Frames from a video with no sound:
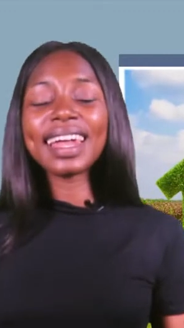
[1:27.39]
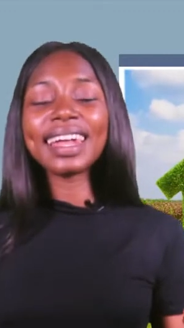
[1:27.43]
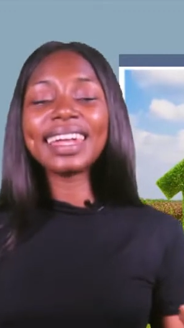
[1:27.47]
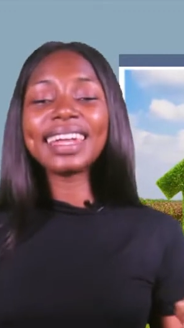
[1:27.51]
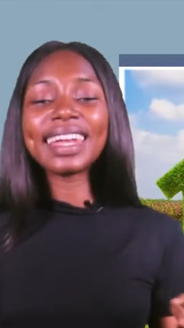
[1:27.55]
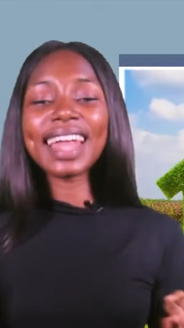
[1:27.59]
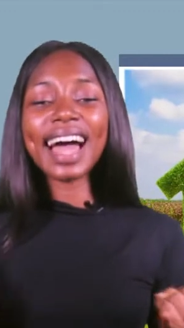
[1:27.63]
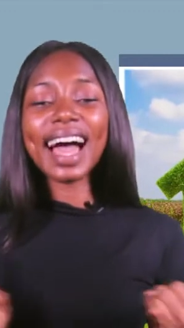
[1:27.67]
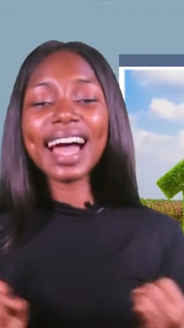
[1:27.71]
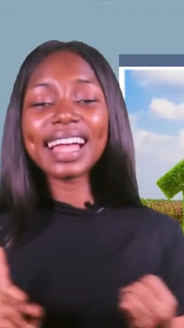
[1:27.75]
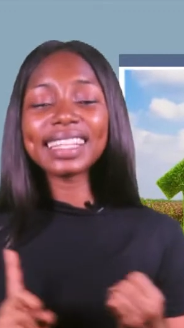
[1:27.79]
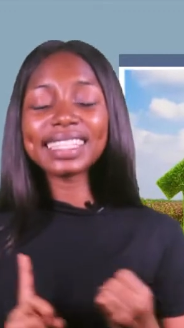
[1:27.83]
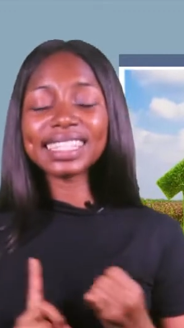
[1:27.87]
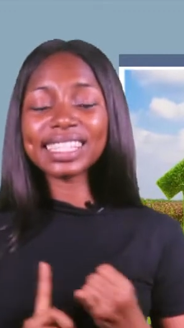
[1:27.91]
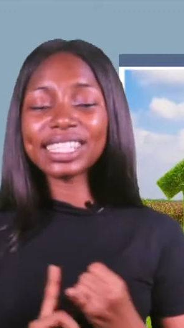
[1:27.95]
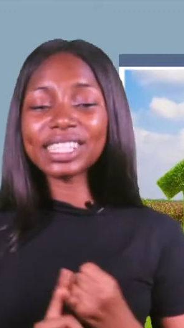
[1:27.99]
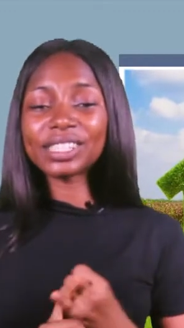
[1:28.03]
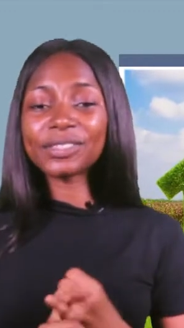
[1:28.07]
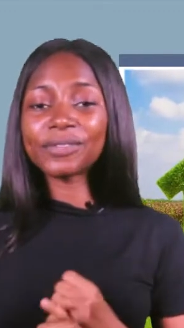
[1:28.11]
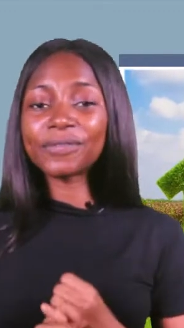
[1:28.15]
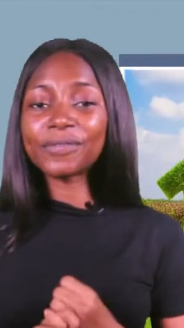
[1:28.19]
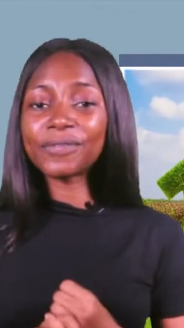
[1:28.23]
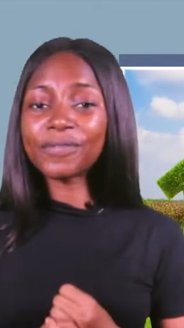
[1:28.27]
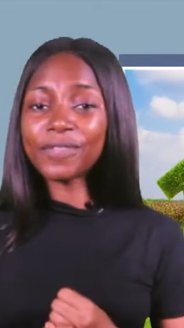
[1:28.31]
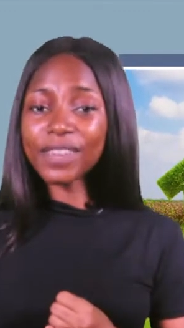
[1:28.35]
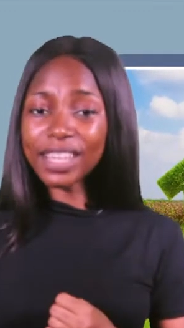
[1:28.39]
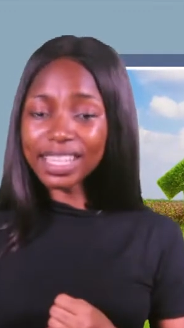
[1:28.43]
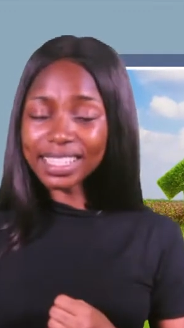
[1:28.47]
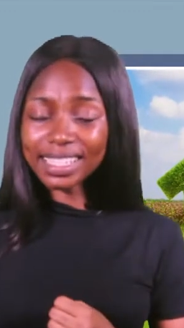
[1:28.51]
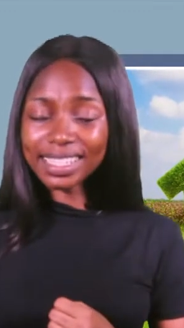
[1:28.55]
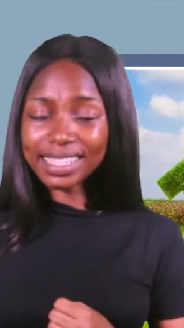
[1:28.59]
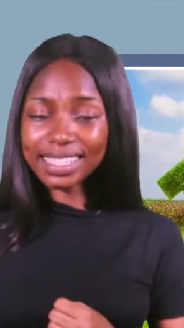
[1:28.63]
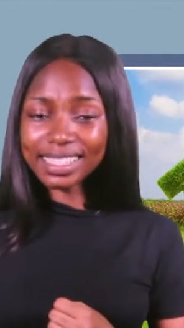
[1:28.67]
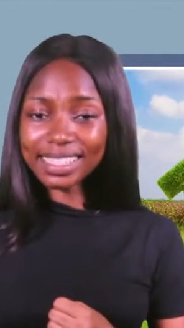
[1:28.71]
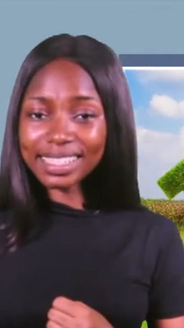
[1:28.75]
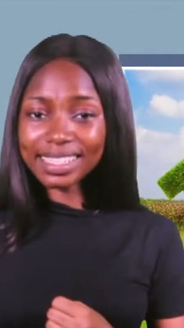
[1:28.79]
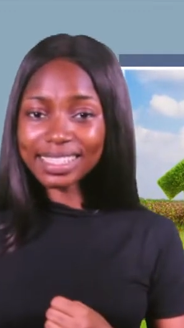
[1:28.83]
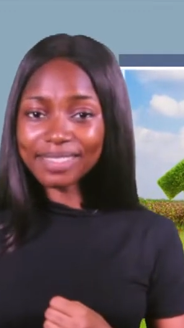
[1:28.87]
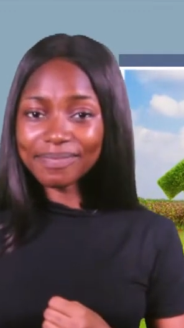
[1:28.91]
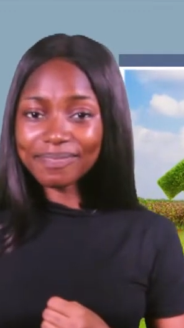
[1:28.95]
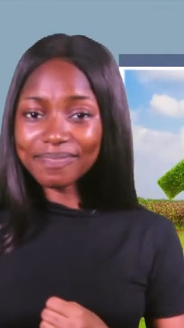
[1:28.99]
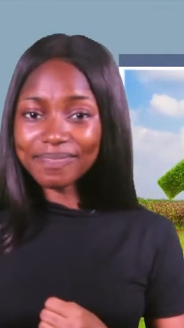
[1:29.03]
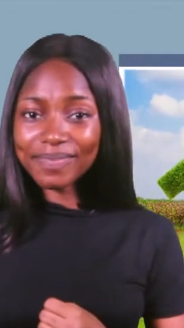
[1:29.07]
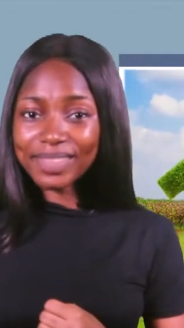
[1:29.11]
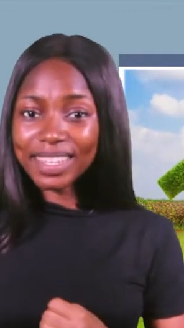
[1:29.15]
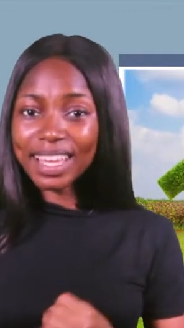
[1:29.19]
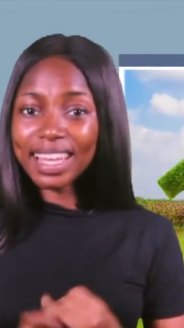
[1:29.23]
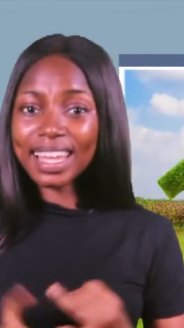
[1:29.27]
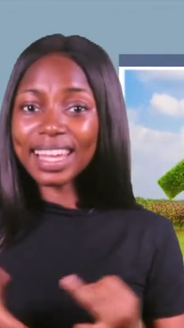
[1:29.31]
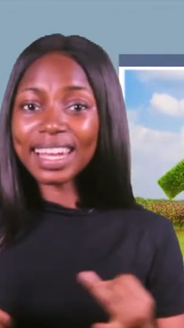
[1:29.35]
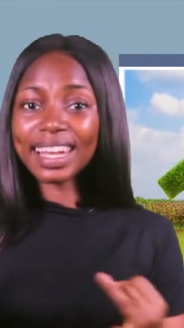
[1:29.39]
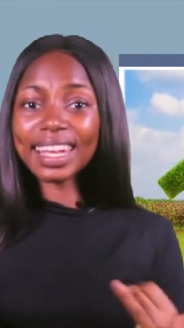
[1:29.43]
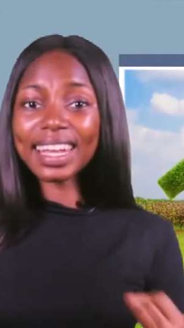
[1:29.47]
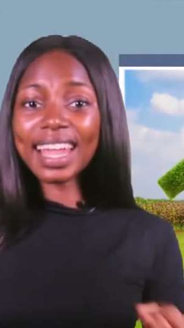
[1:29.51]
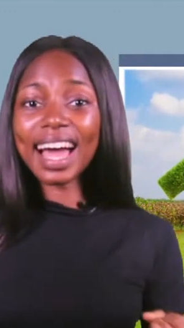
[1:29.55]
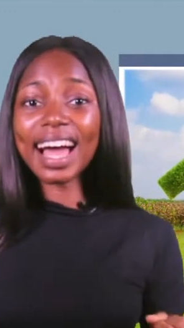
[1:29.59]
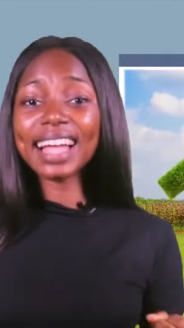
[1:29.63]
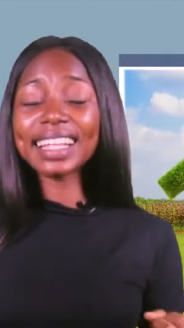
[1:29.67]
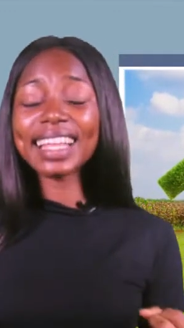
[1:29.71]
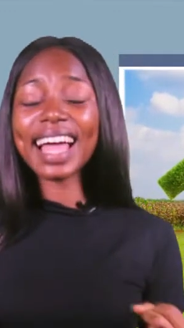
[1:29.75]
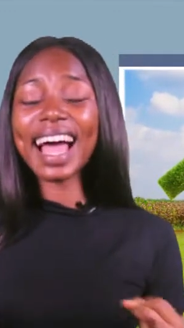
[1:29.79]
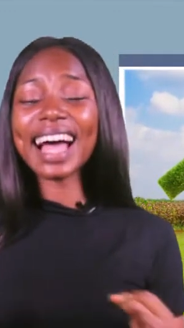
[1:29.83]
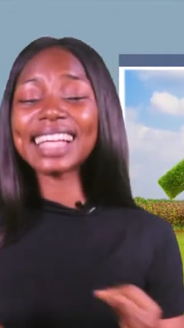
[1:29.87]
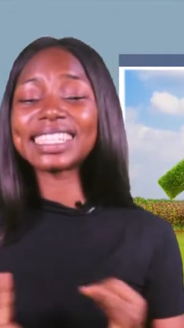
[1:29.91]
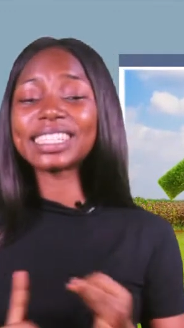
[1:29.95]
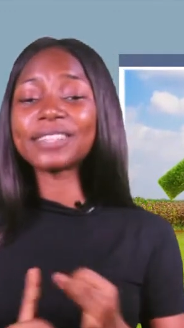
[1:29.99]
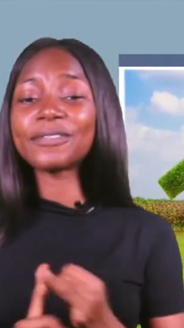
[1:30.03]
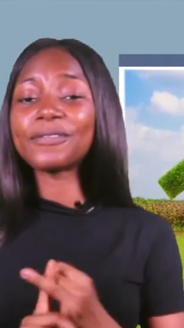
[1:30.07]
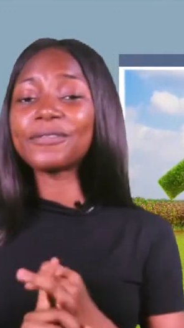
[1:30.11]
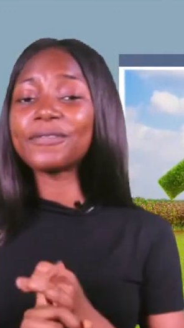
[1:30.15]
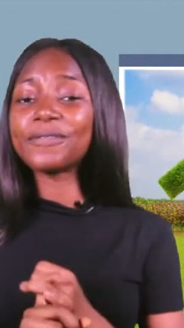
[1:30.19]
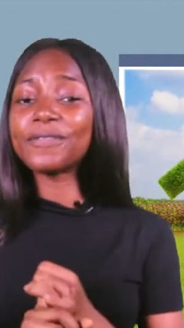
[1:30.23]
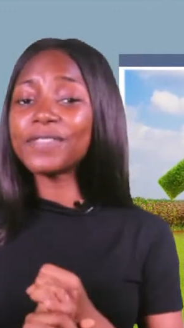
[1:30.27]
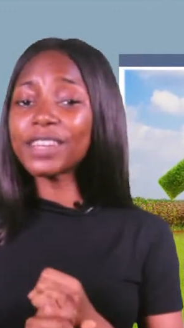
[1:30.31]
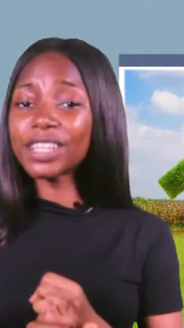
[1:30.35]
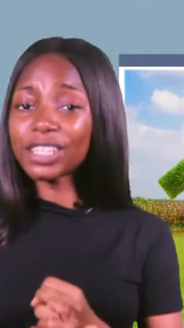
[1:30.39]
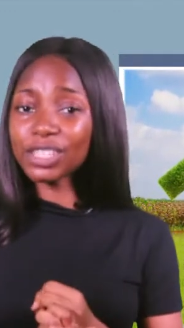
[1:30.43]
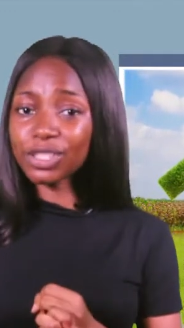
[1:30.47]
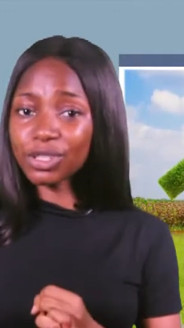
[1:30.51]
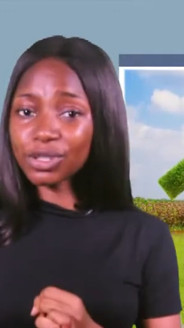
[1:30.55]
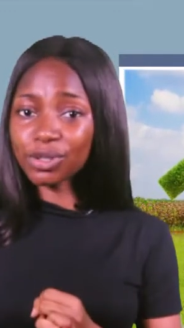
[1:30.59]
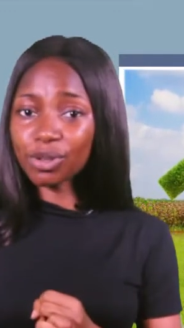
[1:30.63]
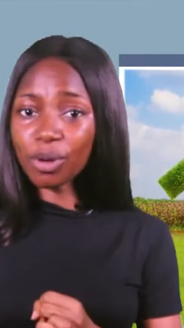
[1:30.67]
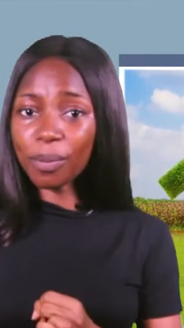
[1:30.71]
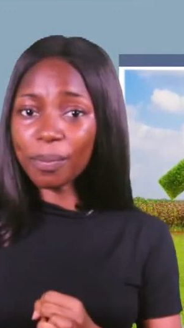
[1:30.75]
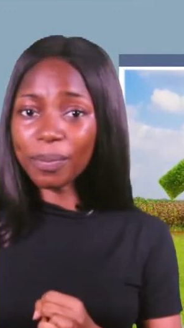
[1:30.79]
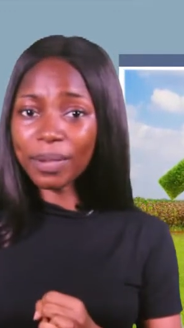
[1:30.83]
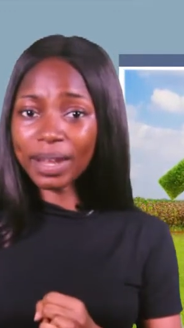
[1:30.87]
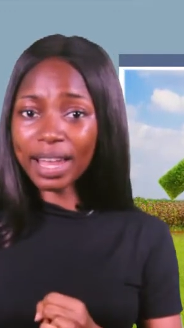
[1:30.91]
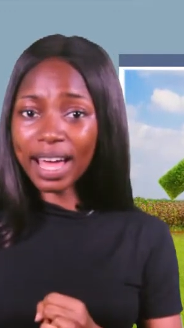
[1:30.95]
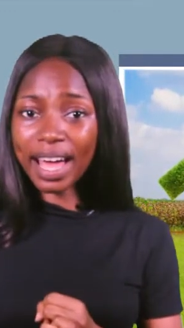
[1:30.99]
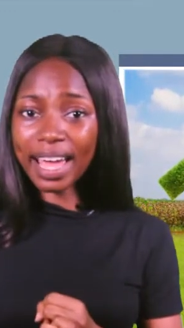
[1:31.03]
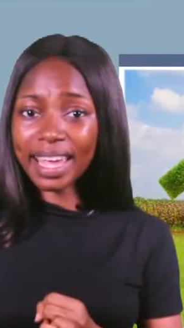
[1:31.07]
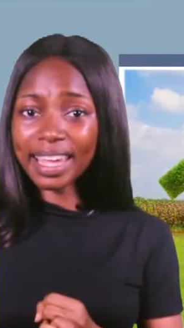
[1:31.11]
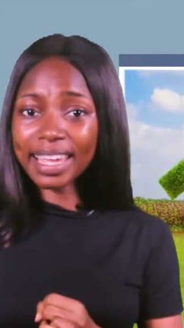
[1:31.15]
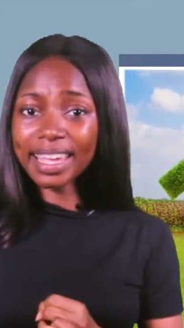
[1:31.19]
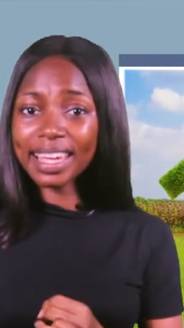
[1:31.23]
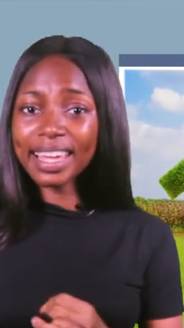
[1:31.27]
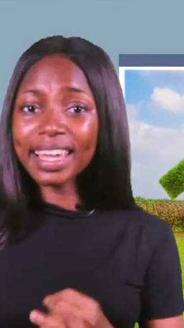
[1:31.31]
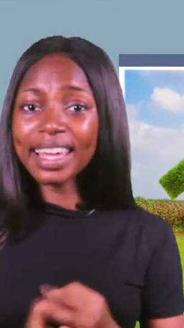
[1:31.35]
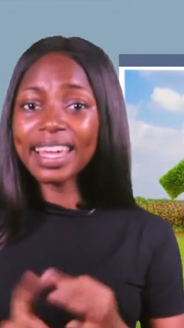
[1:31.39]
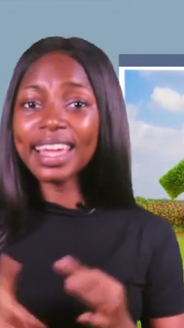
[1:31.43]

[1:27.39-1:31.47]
Land is fixed, land has a fixed supply,